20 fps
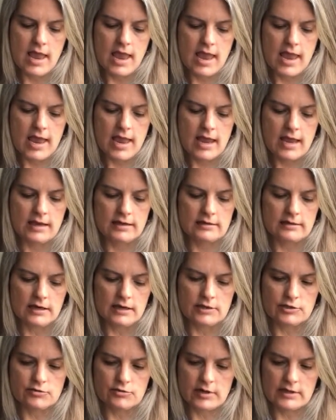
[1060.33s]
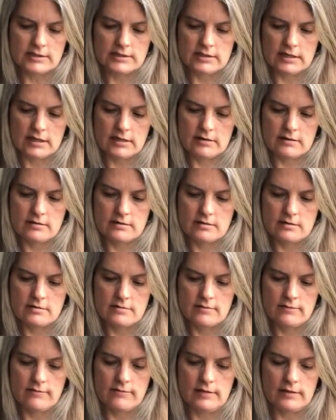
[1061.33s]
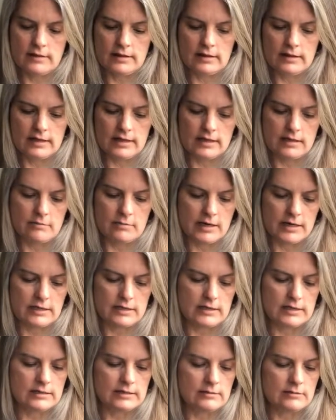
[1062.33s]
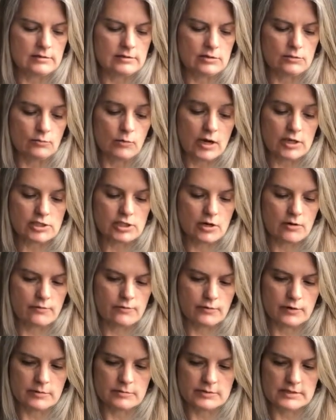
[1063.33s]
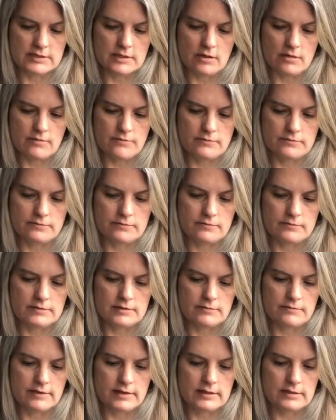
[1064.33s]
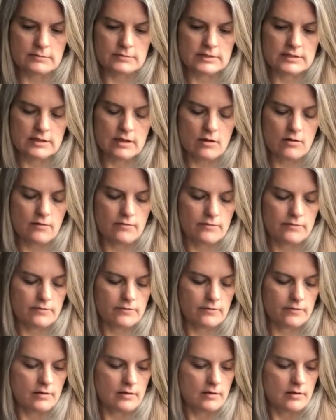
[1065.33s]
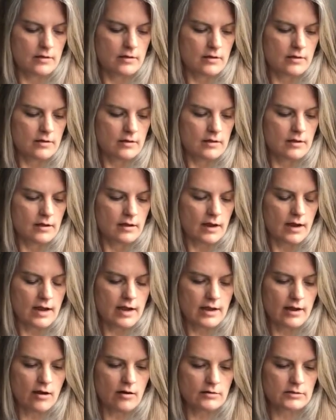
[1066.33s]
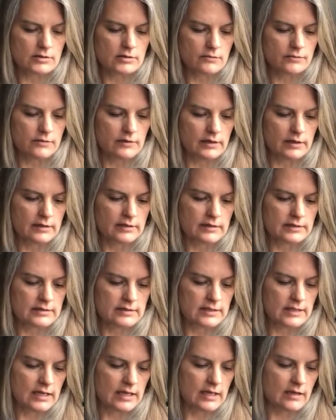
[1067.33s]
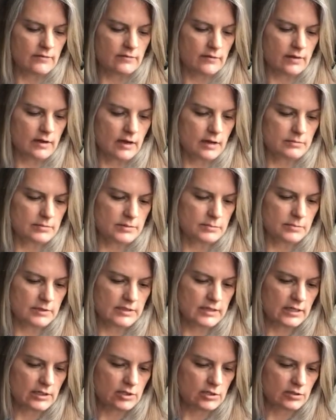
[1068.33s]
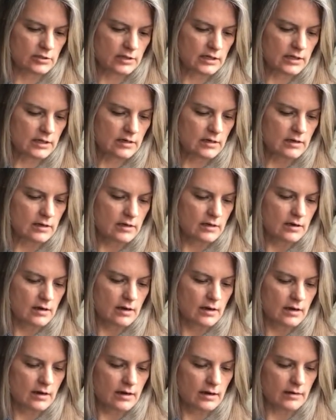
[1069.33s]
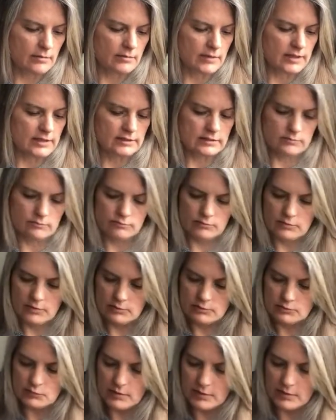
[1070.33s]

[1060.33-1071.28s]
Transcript: and untrusting feeling like he might need to watch out for himself, defend himself. I also feel like this King of Cups potentially um, is, is